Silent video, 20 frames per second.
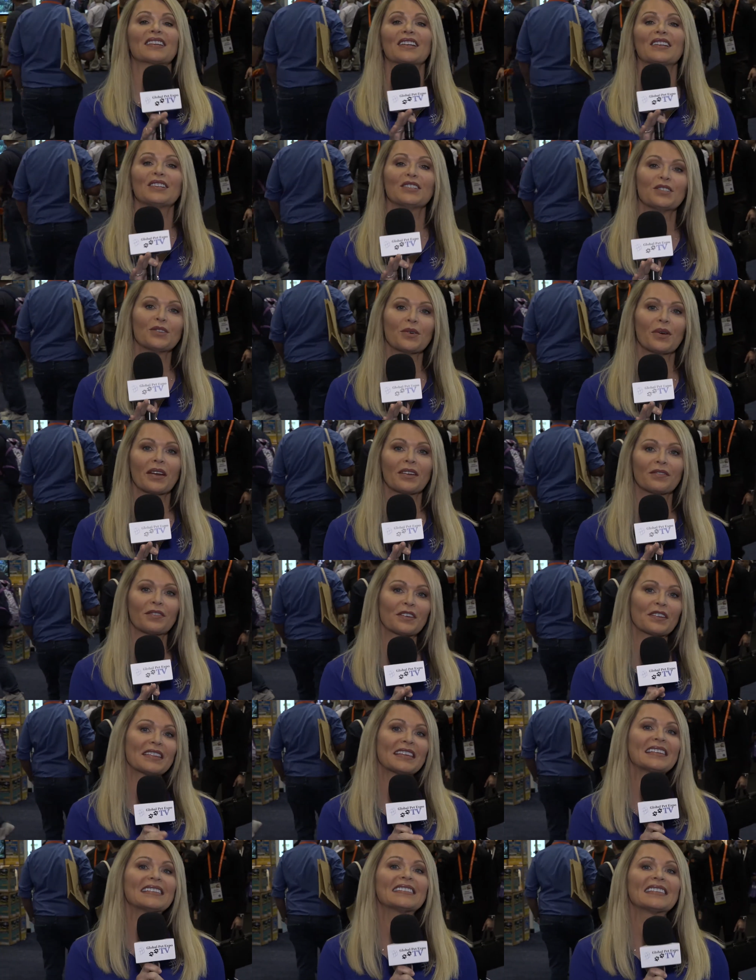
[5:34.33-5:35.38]
gonna do it for
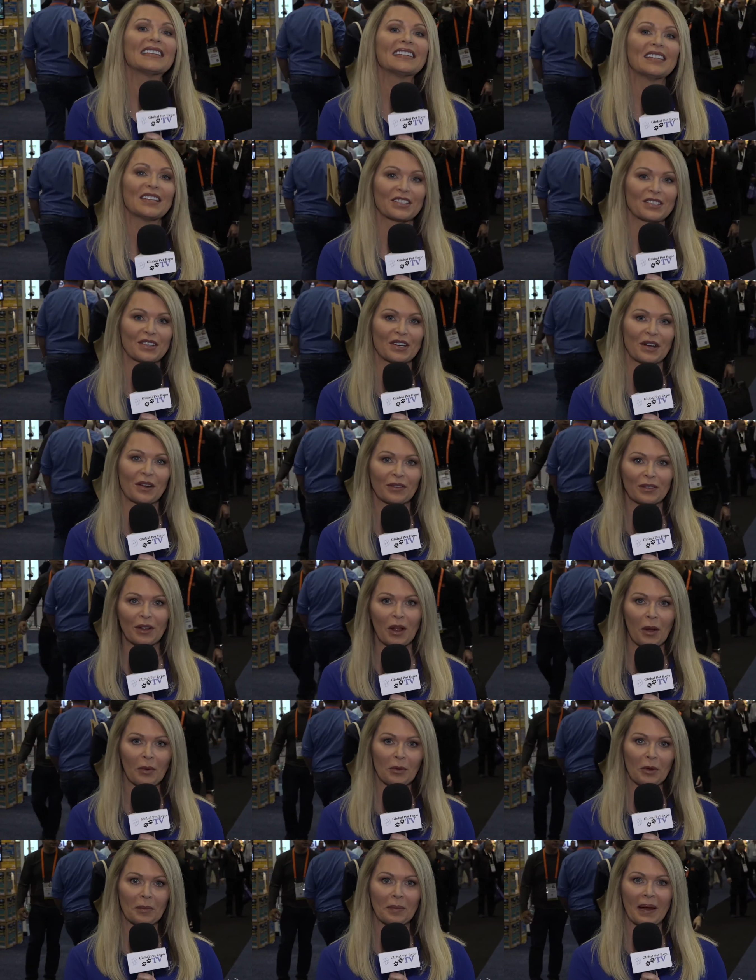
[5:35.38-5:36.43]
this edition of
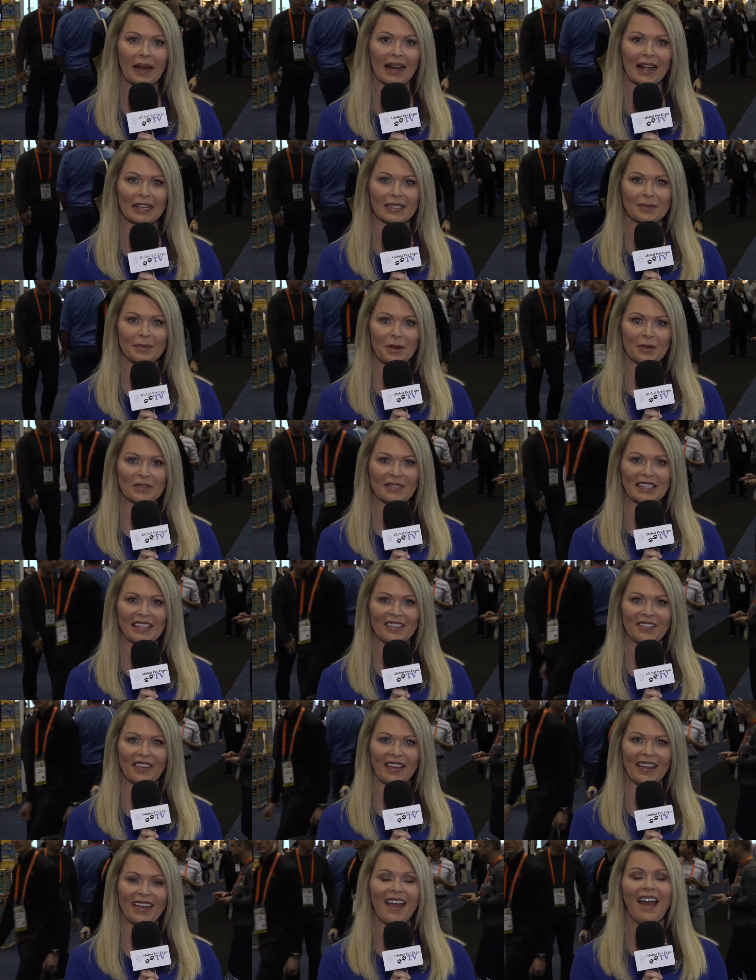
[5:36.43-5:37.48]
Global Pet Expo
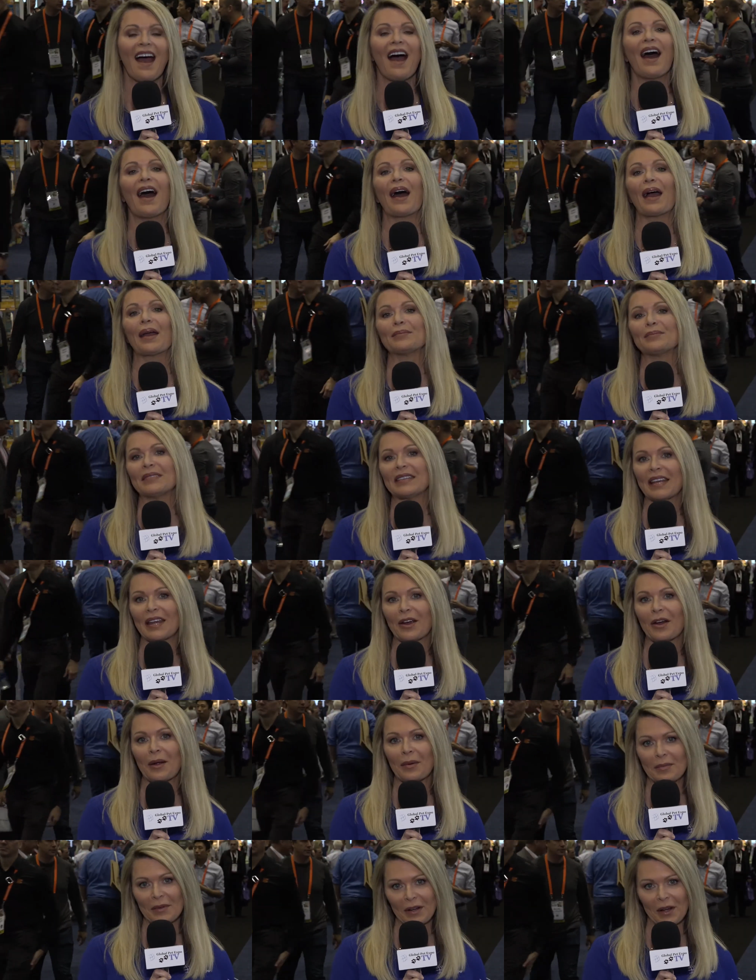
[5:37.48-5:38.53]
TV. I'm
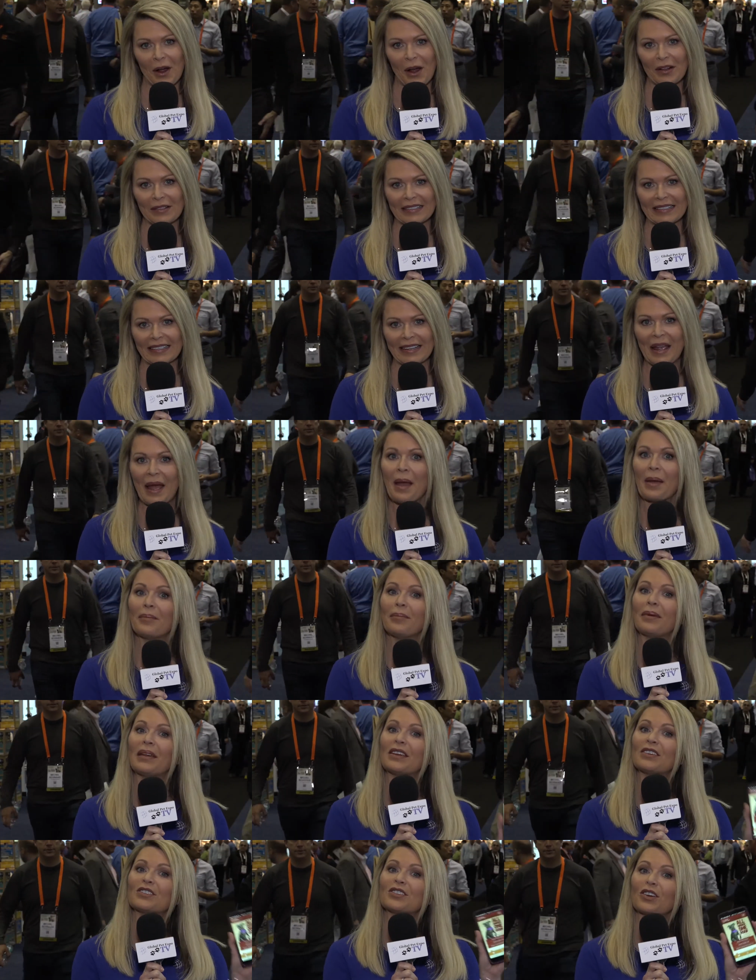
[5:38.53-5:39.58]
Tiara Binaldi.
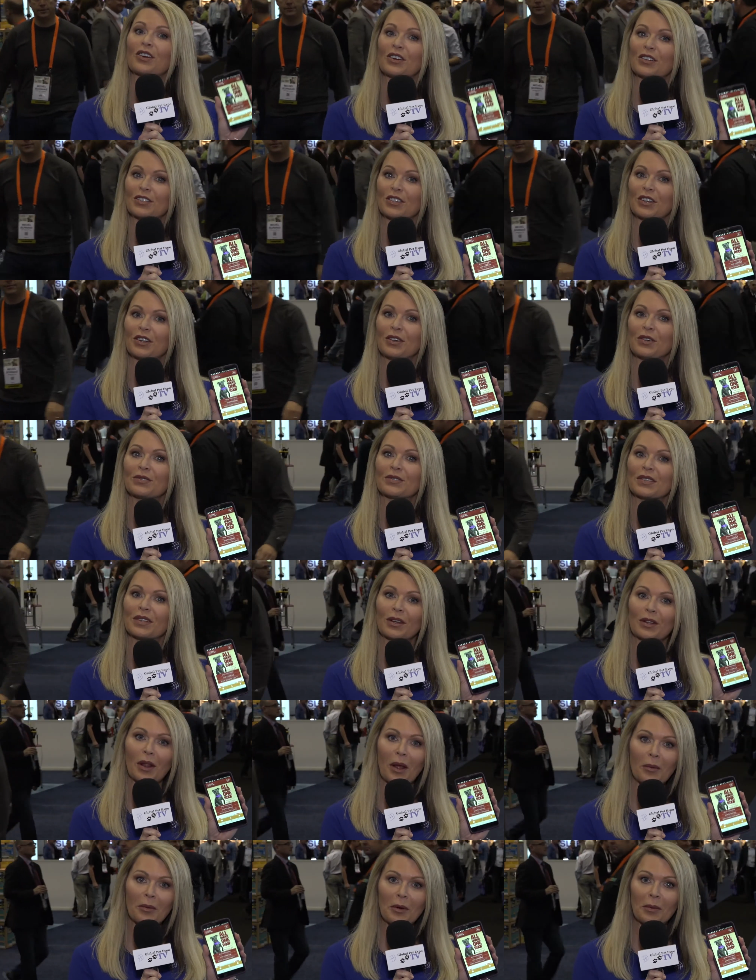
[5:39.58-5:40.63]
Be sure to use the
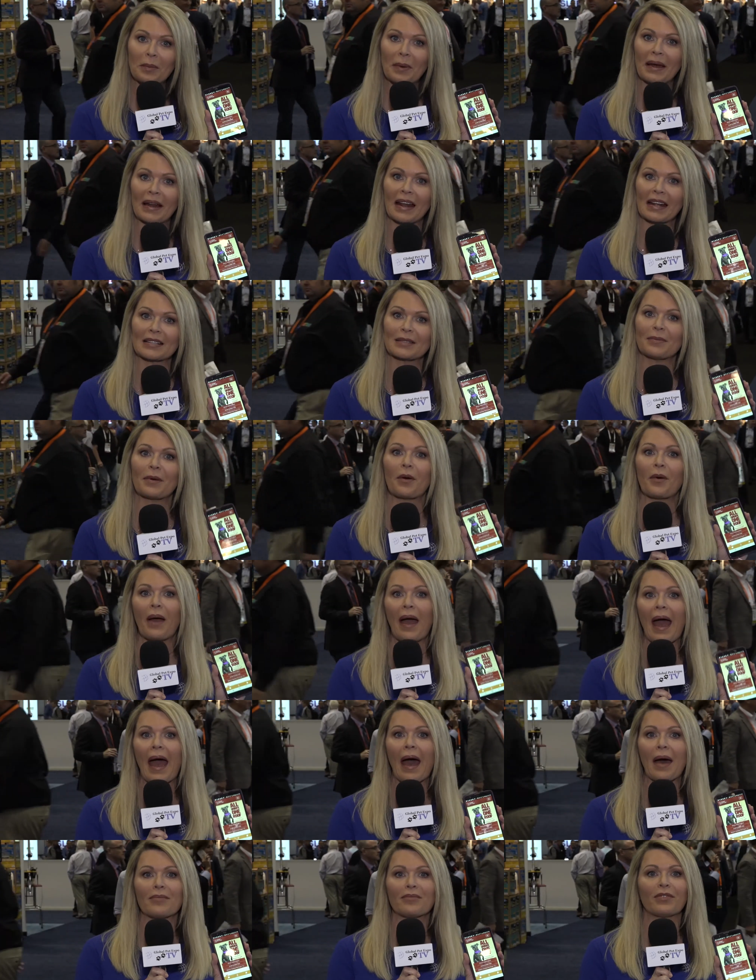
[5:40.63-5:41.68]
Global Pet Expo
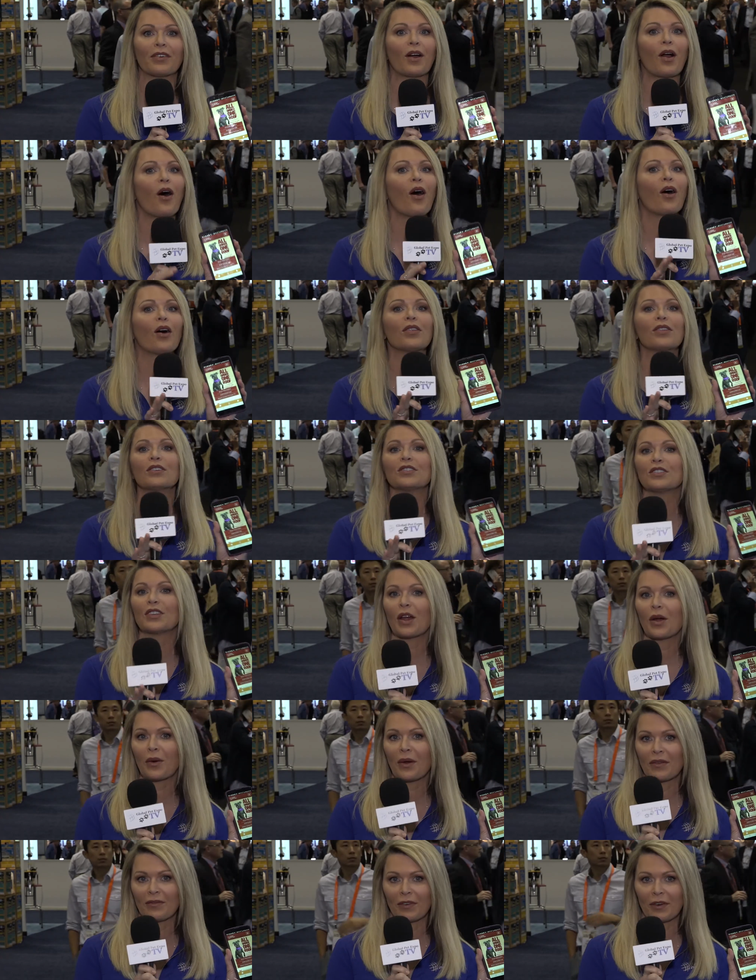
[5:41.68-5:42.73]
app for all the
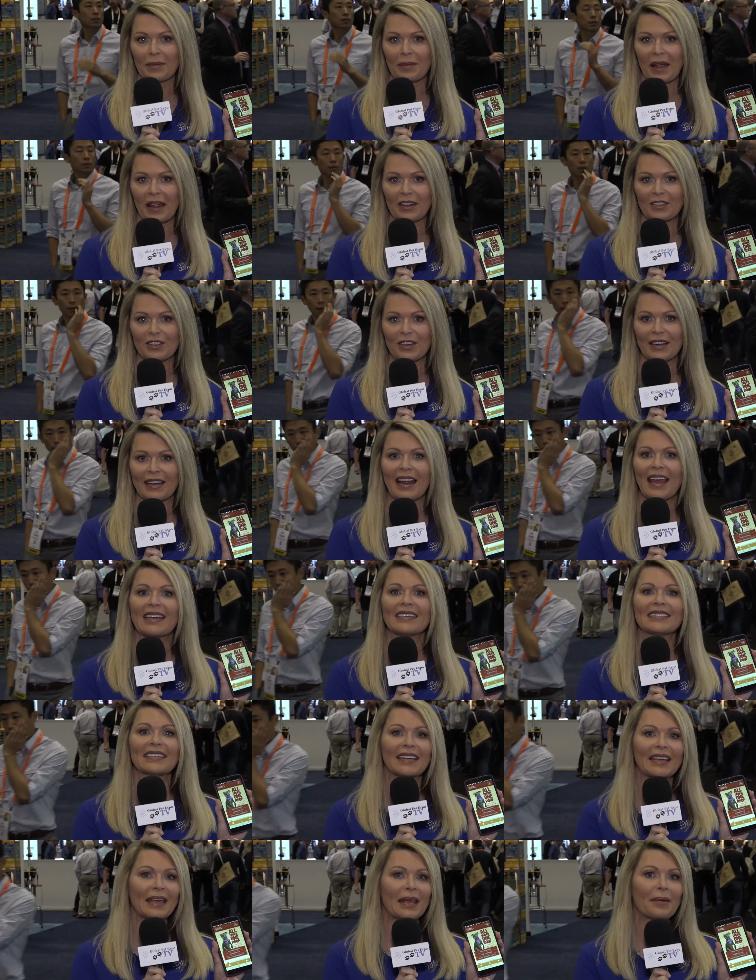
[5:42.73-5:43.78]
show information and
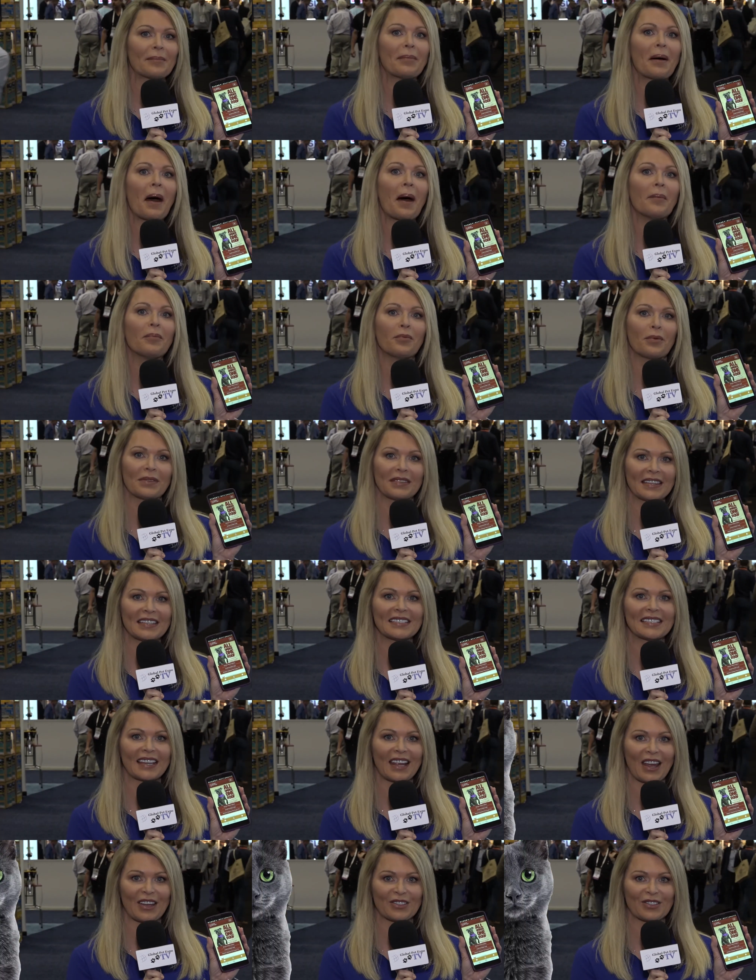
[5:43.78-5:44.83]
to keep up with the
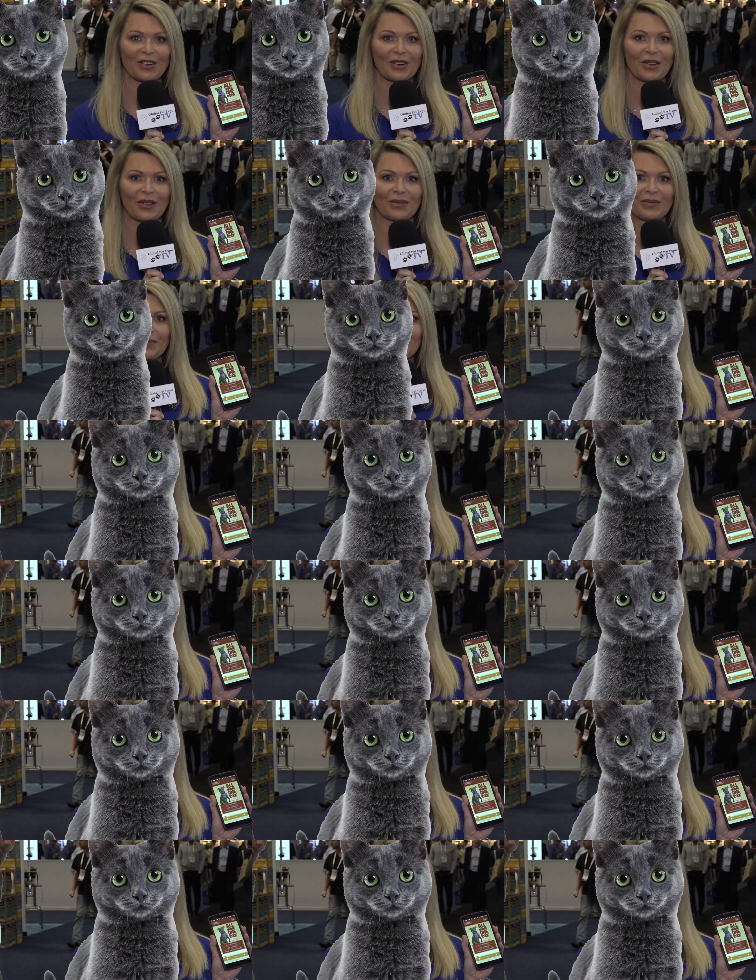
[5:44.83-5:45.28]
schedule.